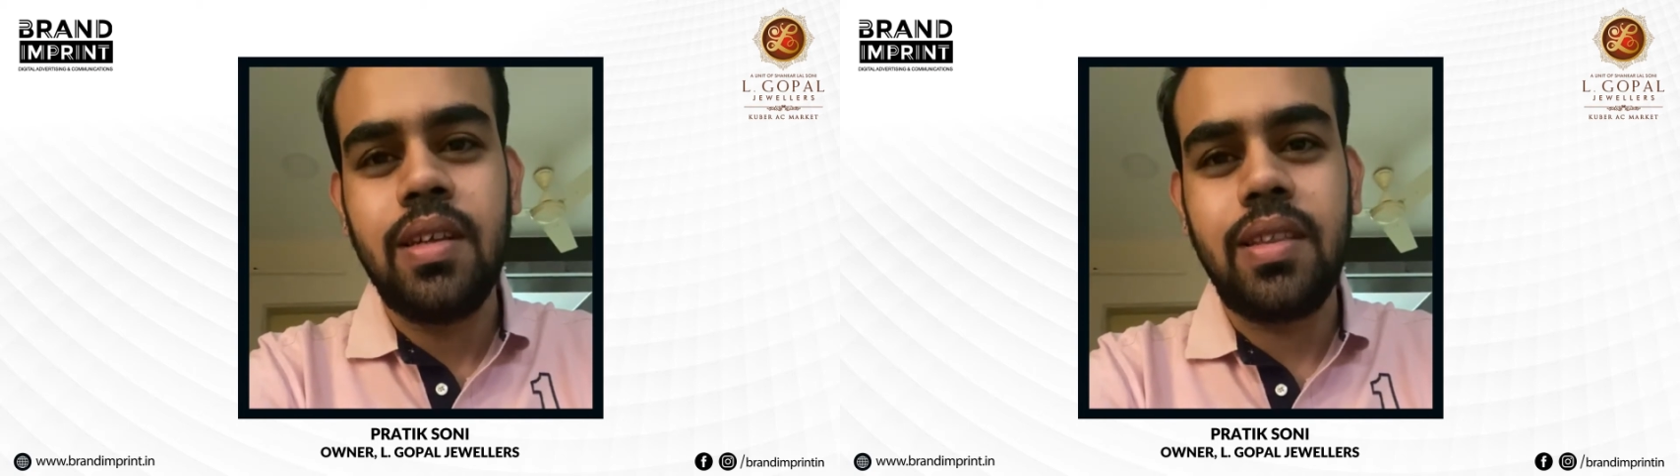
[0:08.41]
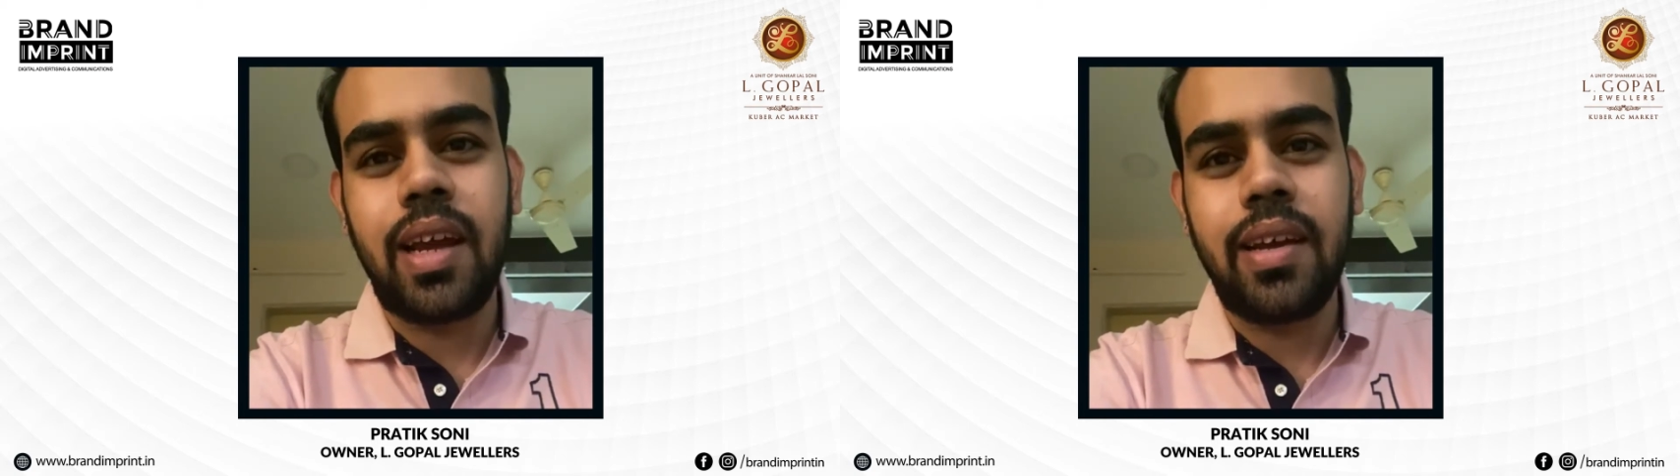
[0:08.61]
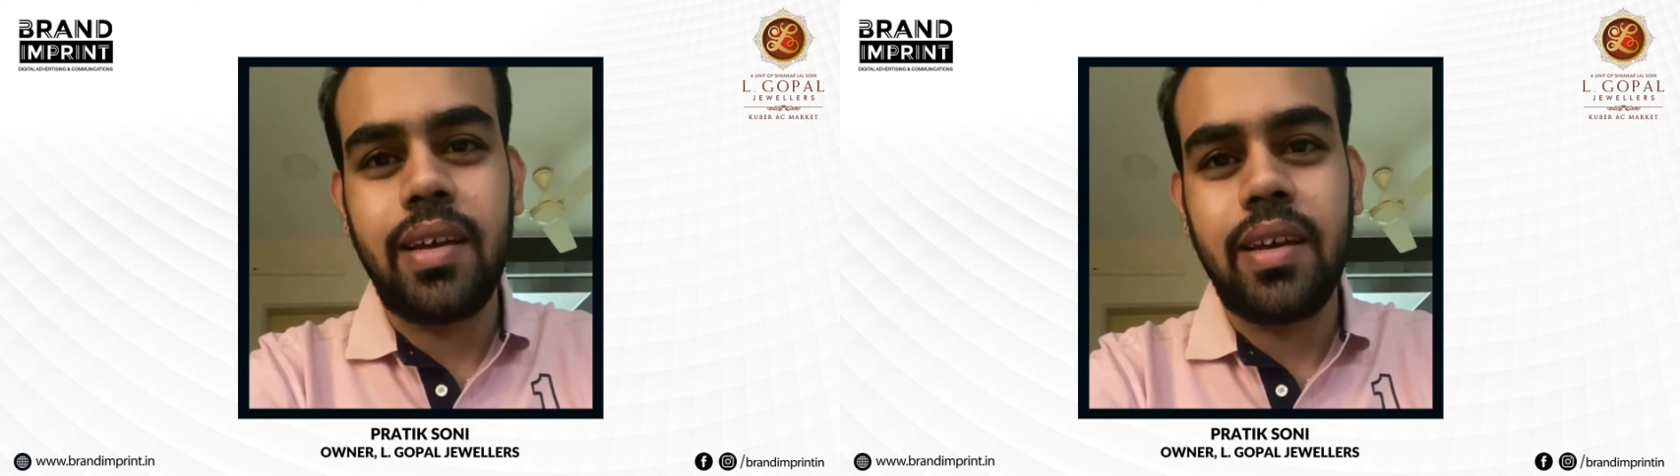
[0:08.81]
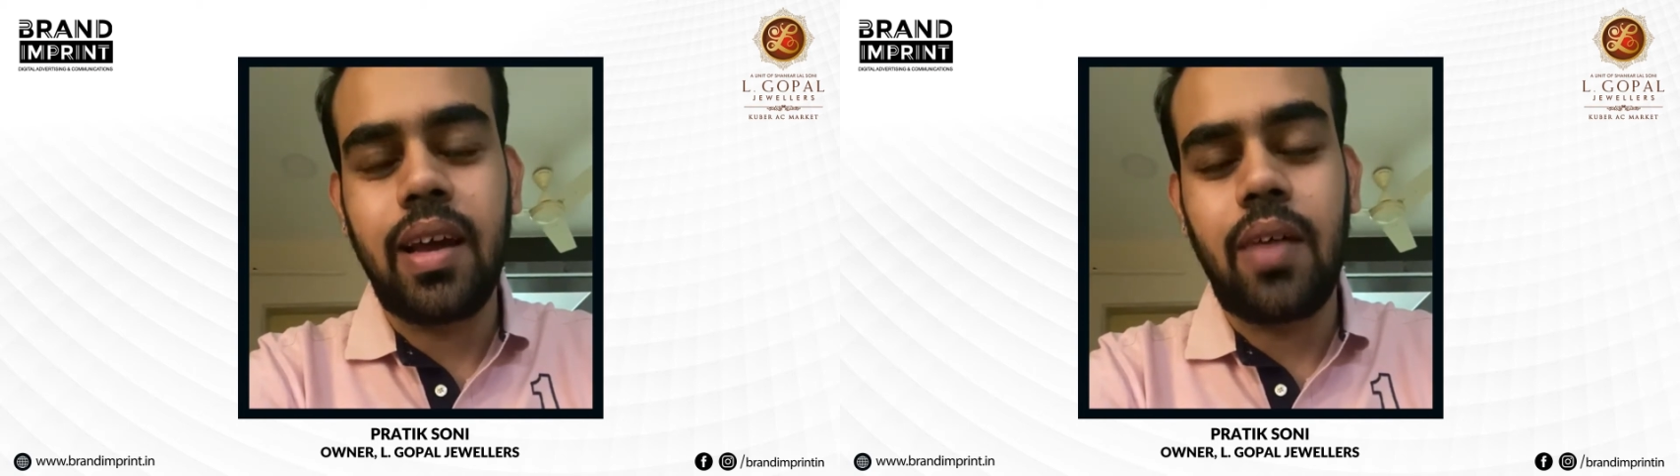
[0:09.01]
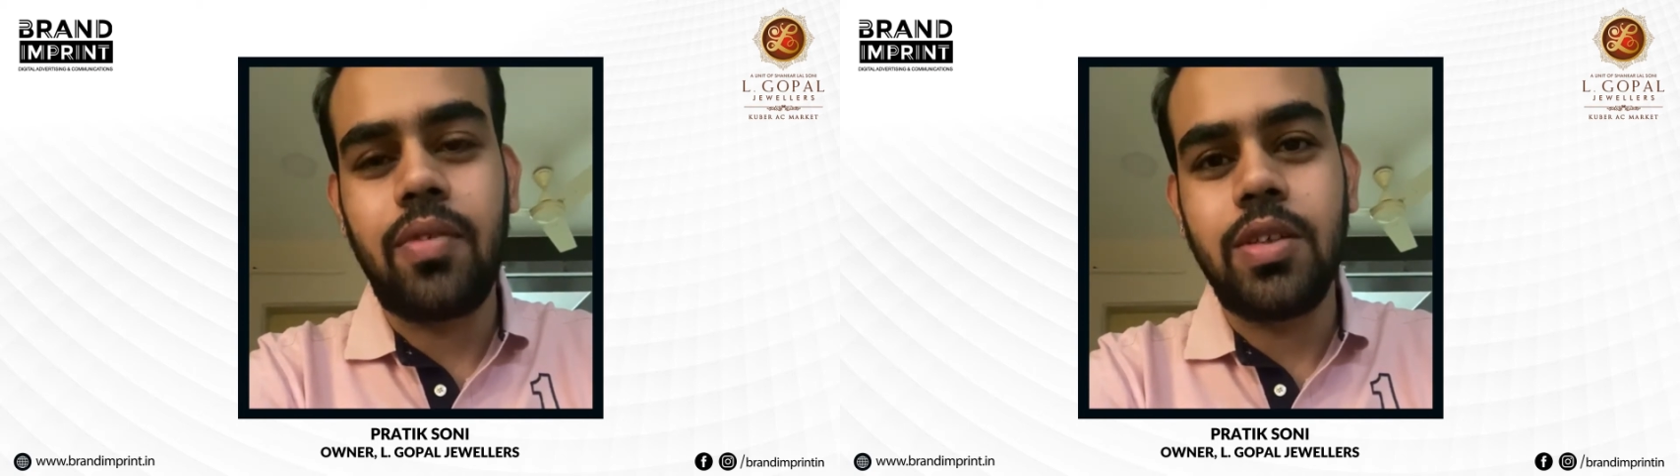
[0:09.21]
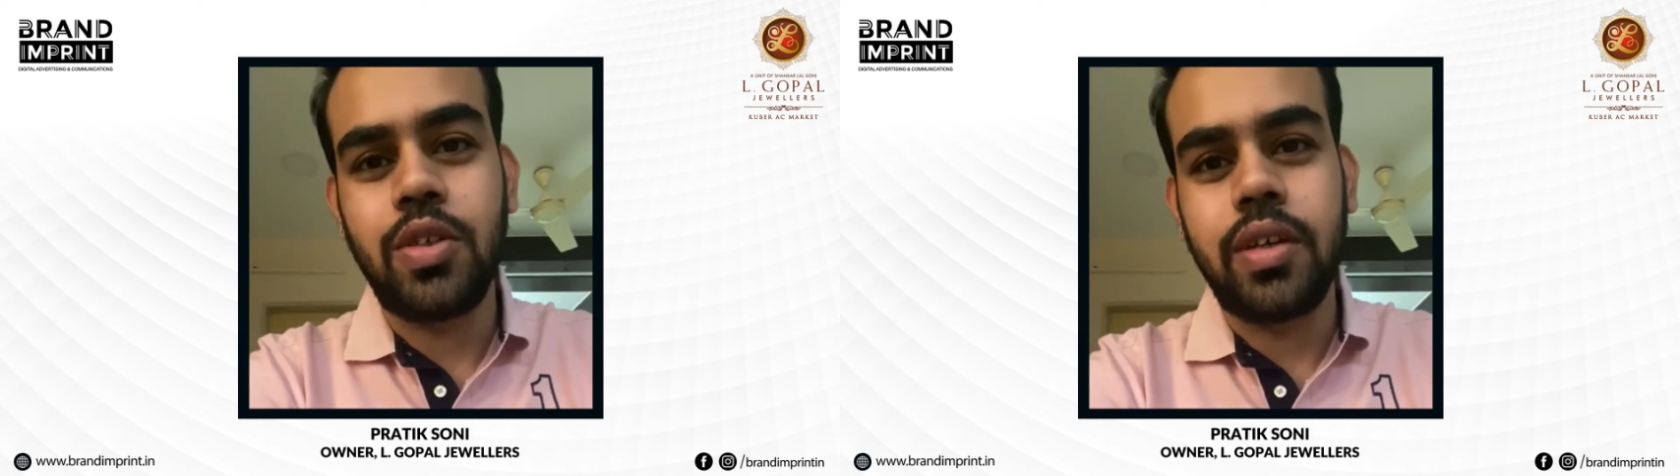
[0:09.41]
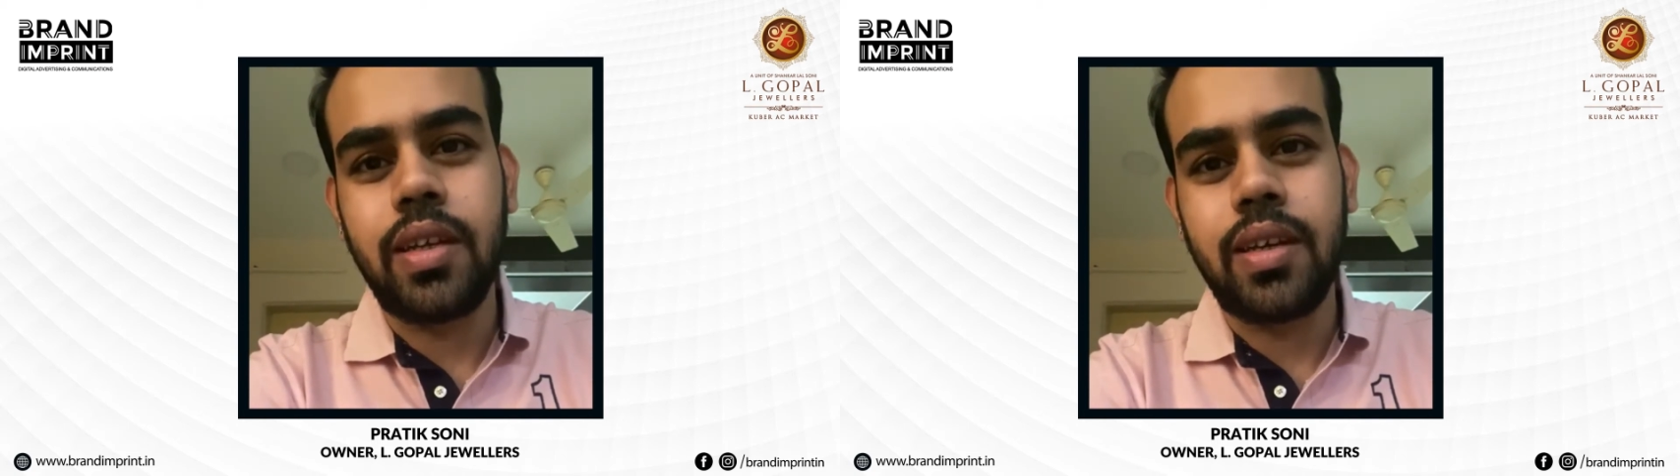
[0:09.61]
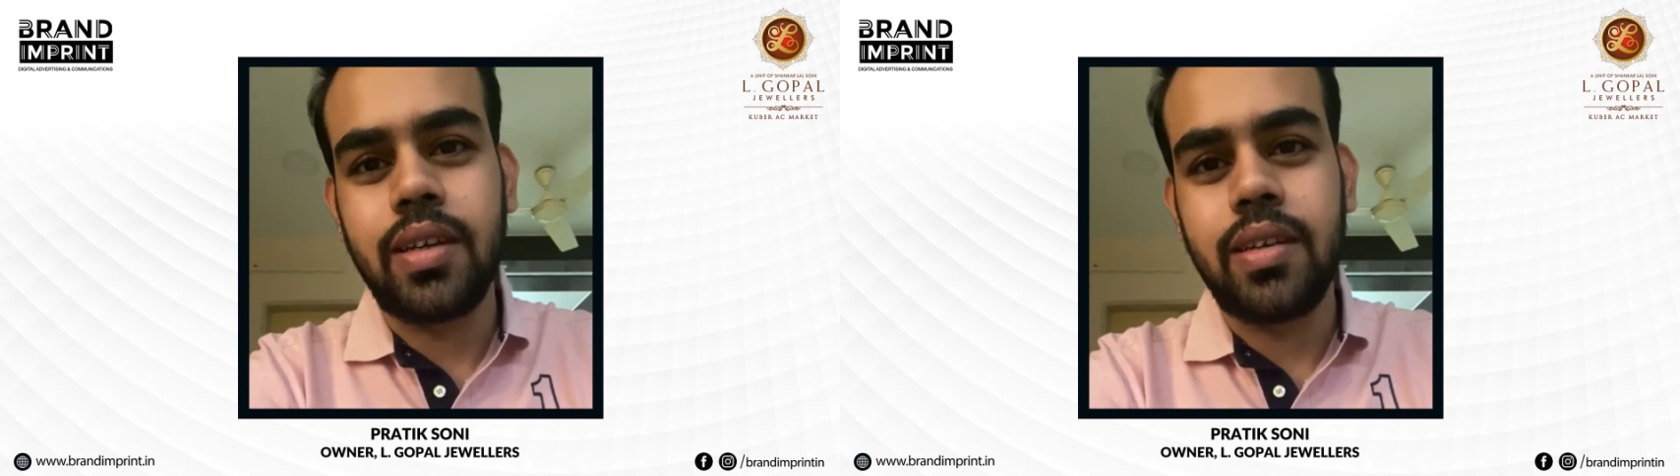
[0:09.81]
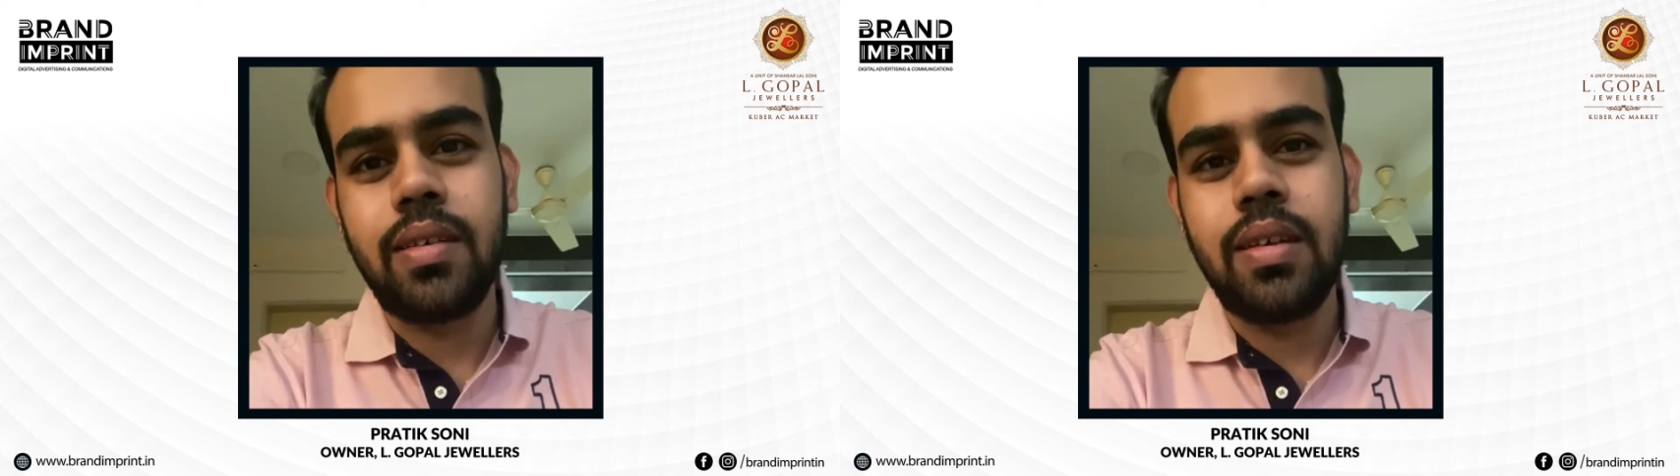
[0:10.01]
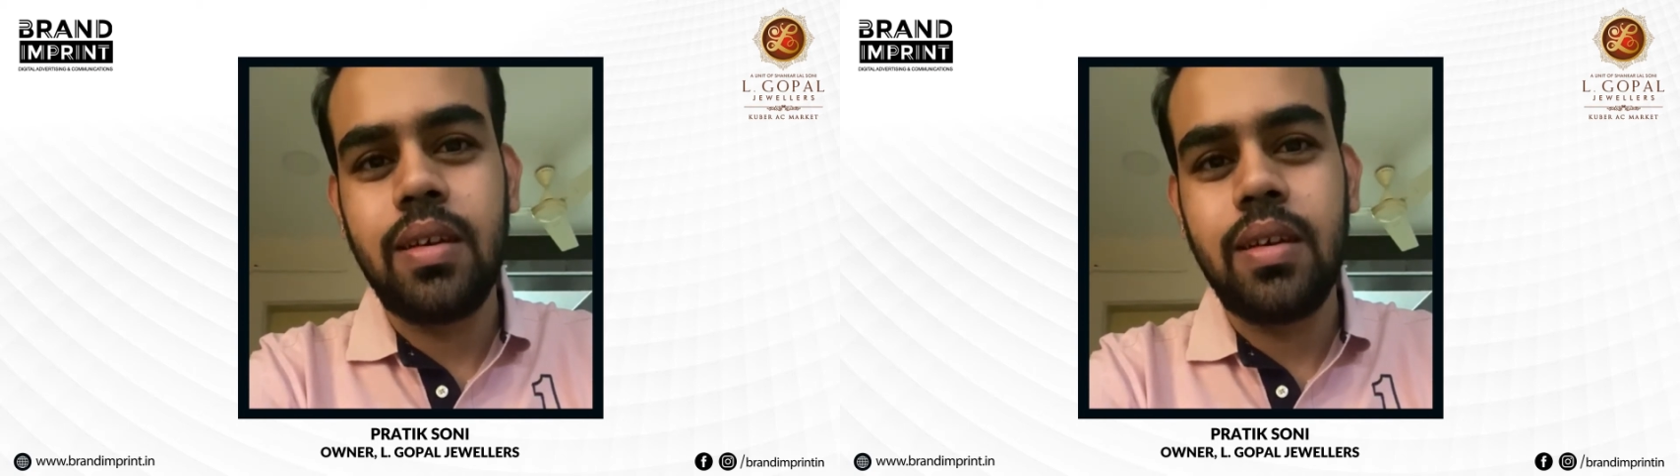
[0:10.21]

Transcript: that I did after joining it